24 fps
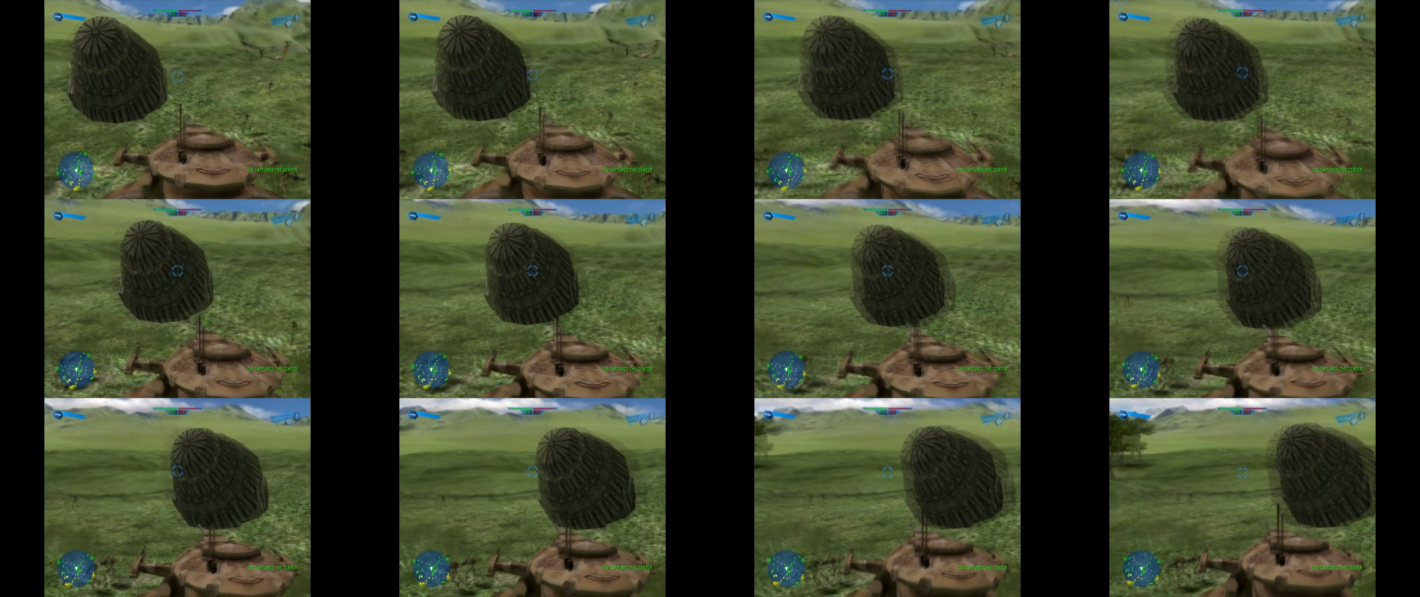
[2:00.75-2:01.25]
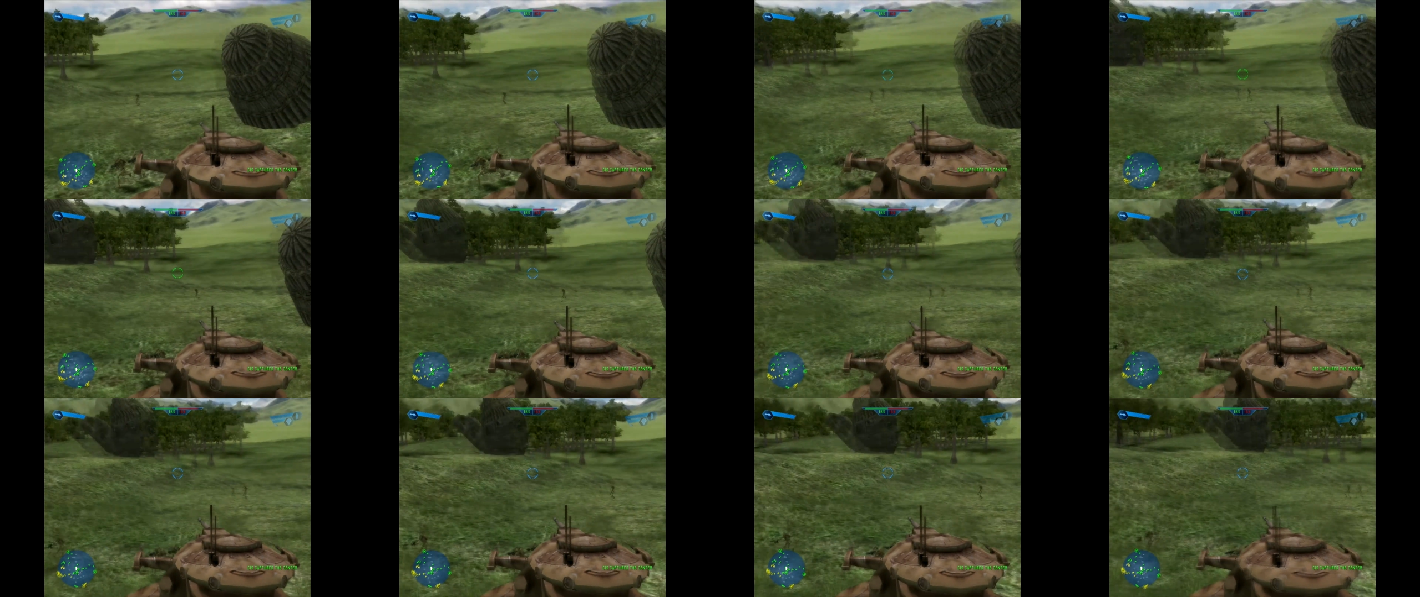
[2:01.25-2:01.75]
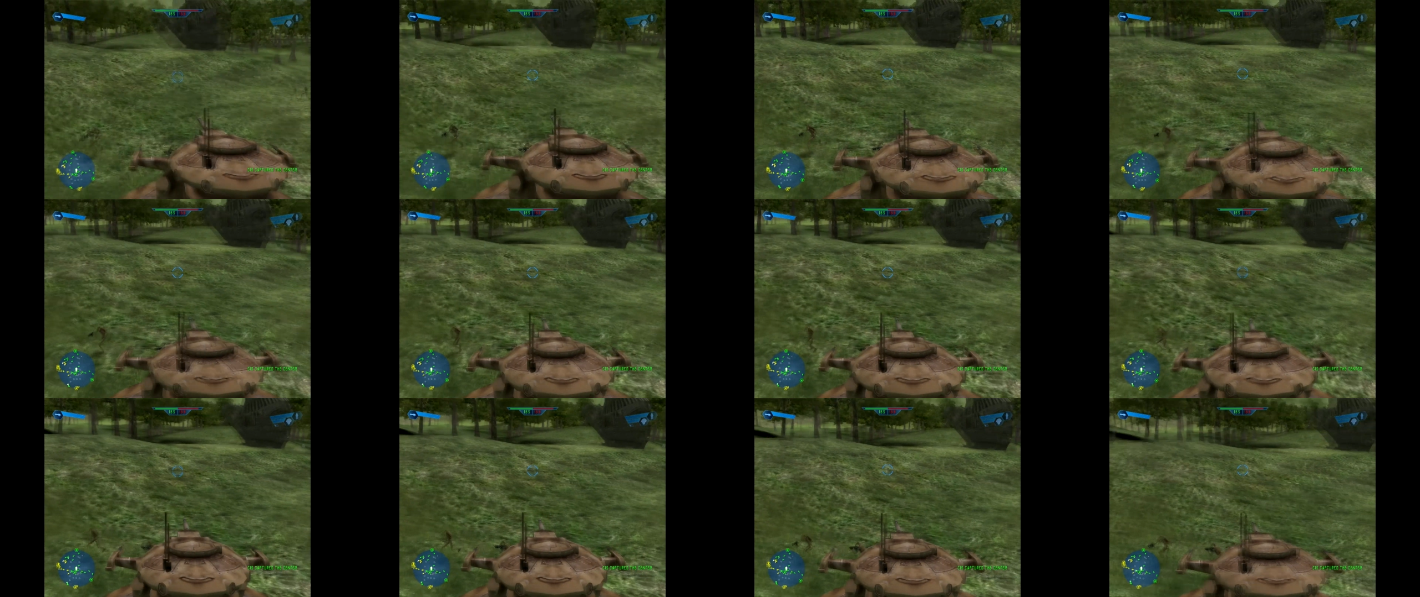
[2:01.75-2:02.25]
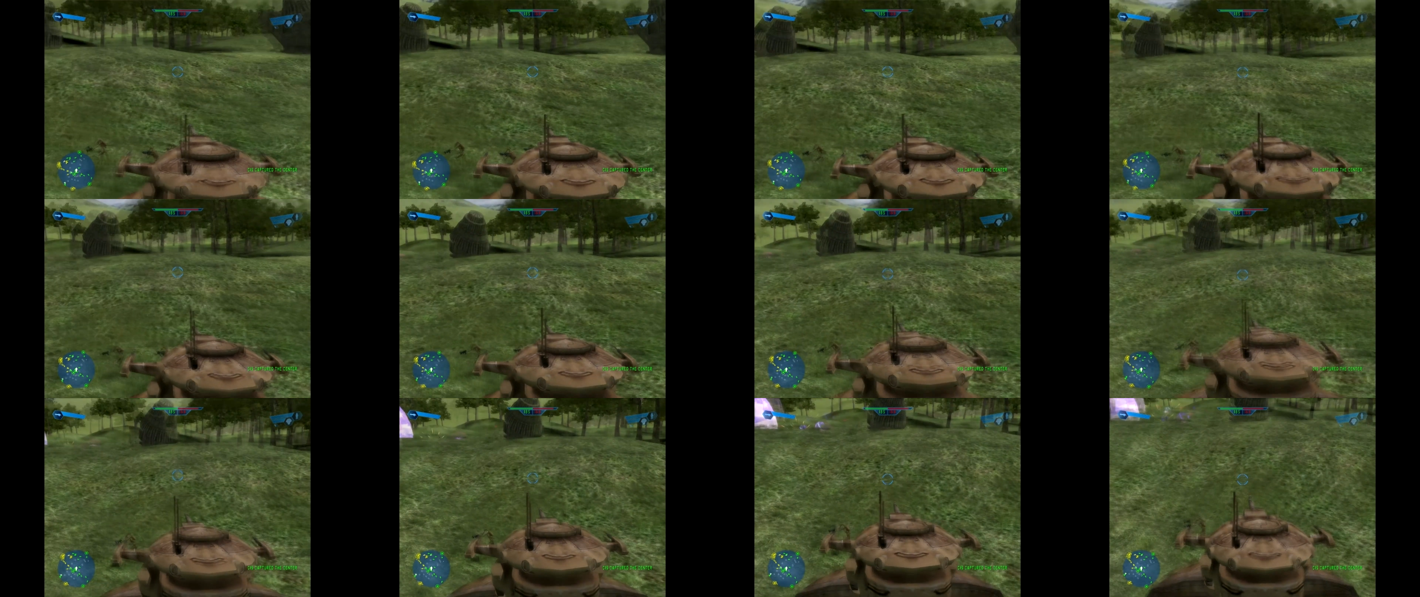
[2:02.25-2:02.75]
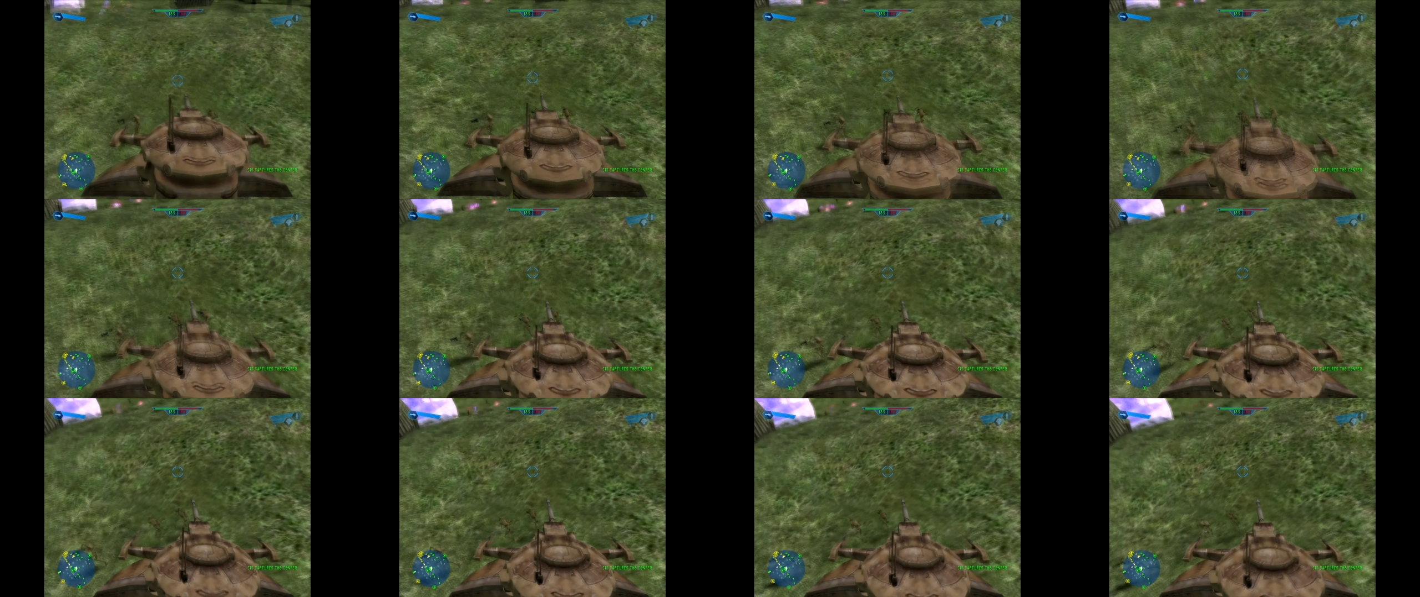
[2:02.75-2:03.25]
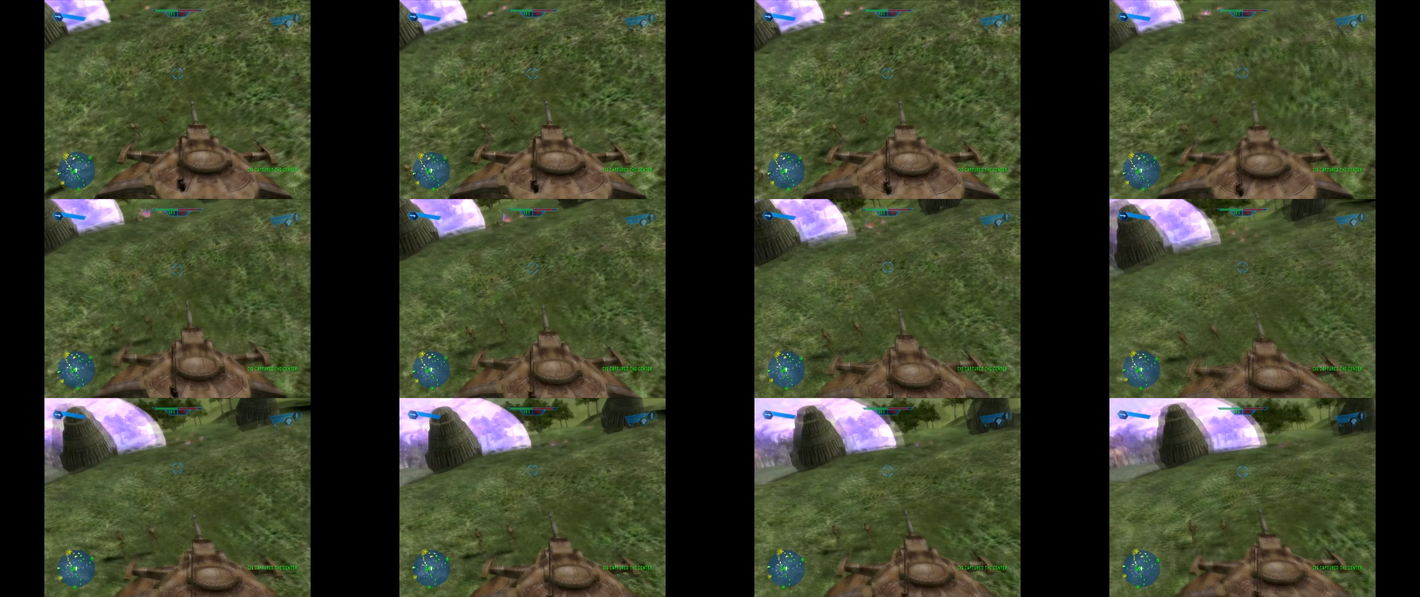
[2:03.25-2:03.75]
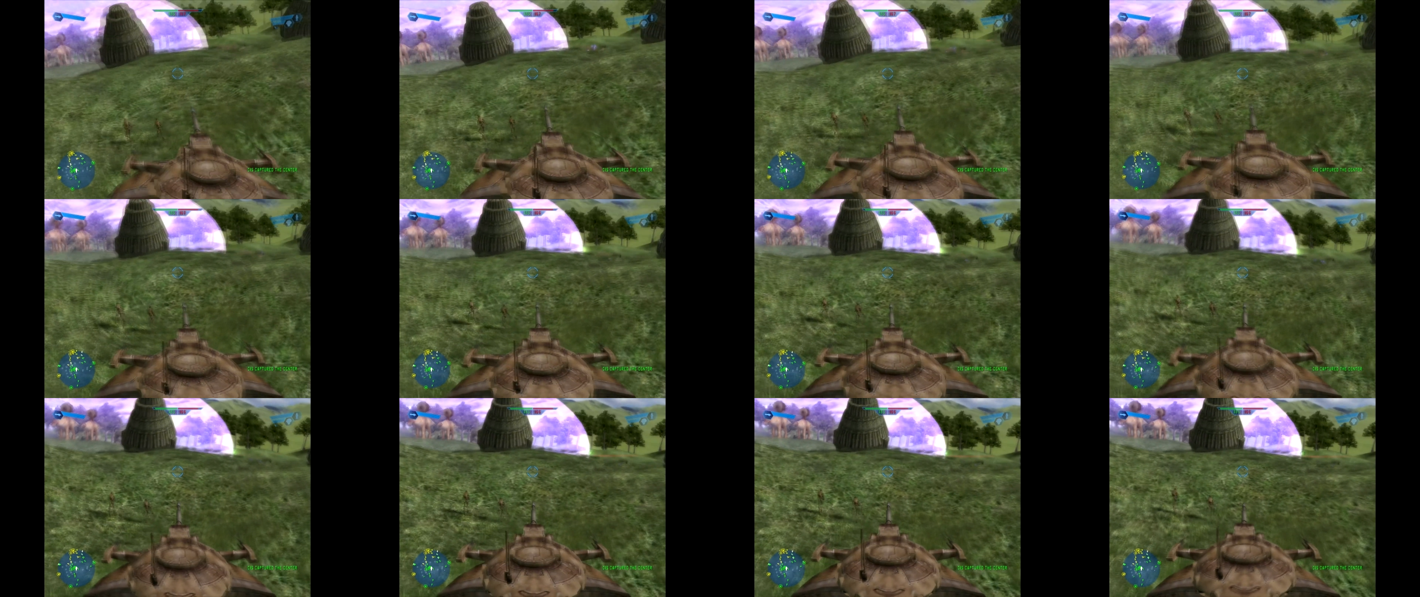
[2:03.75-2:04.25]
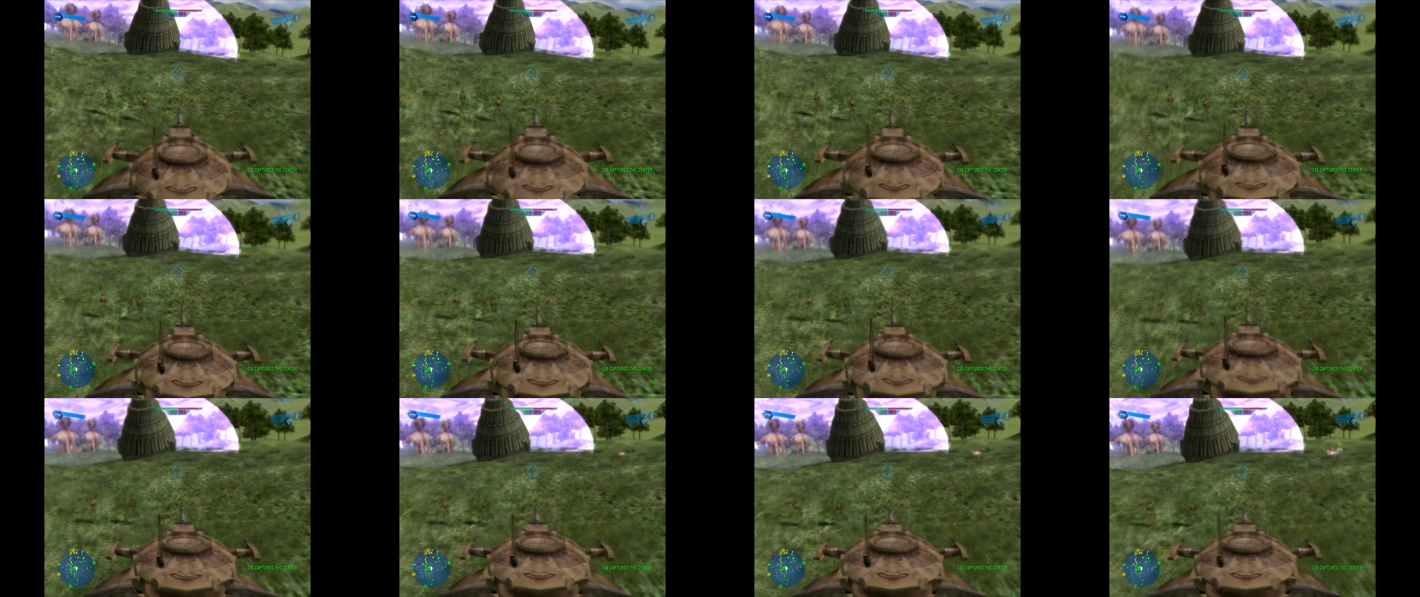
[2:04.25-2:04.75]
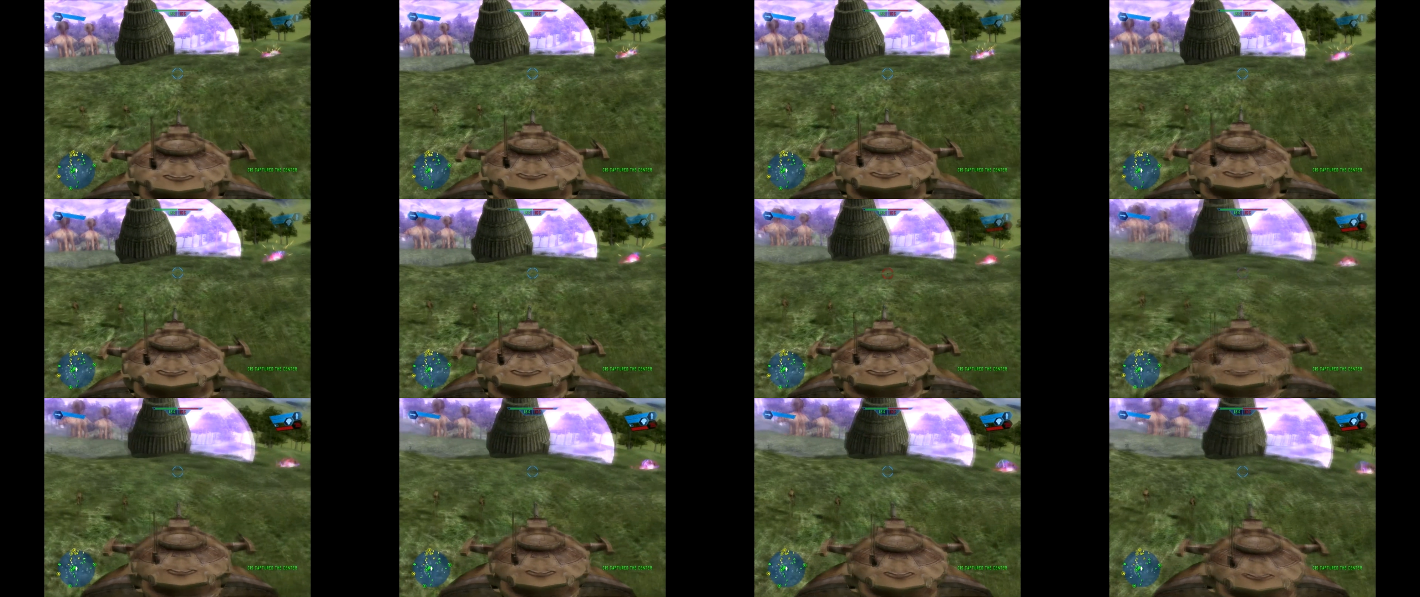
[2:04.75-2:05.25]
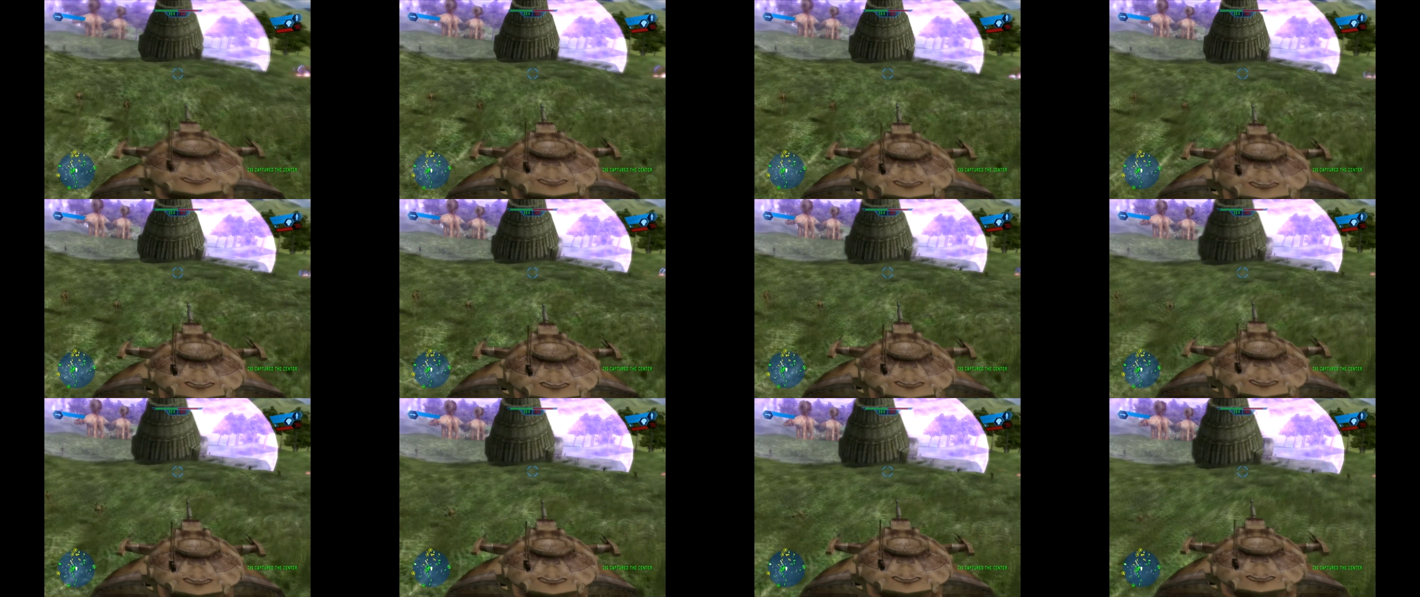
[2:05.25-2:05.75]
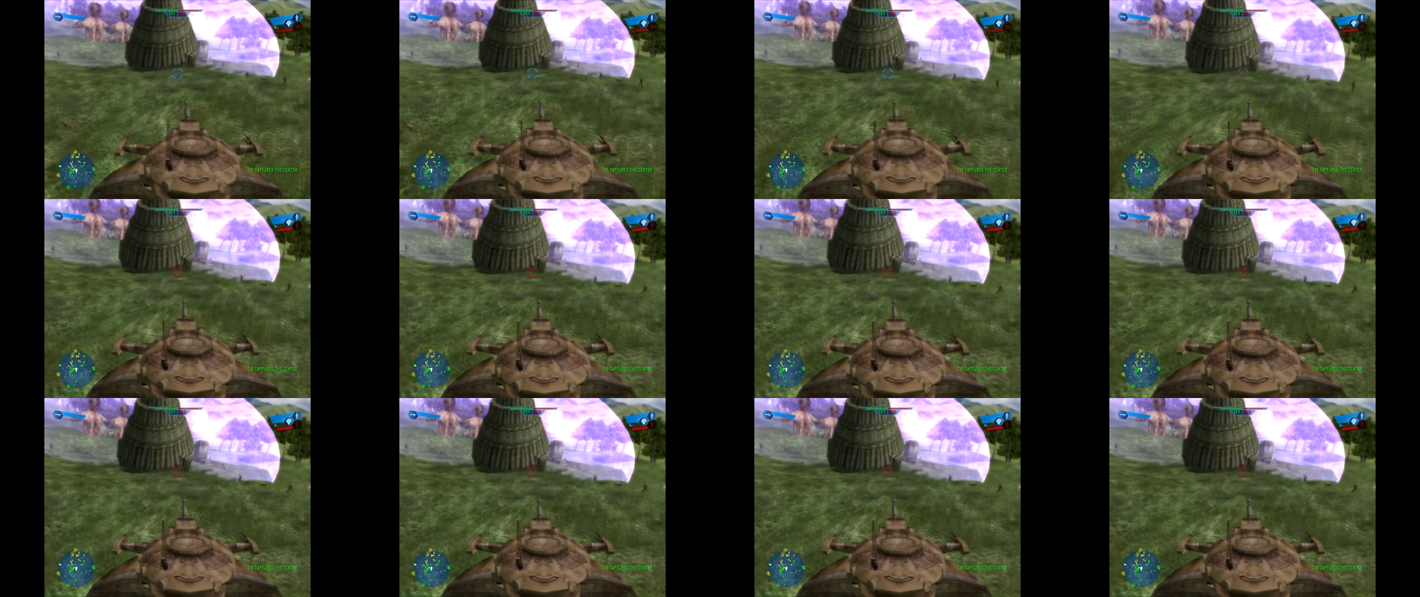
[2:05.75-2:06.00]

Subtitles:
Nobody's mouth can be seen.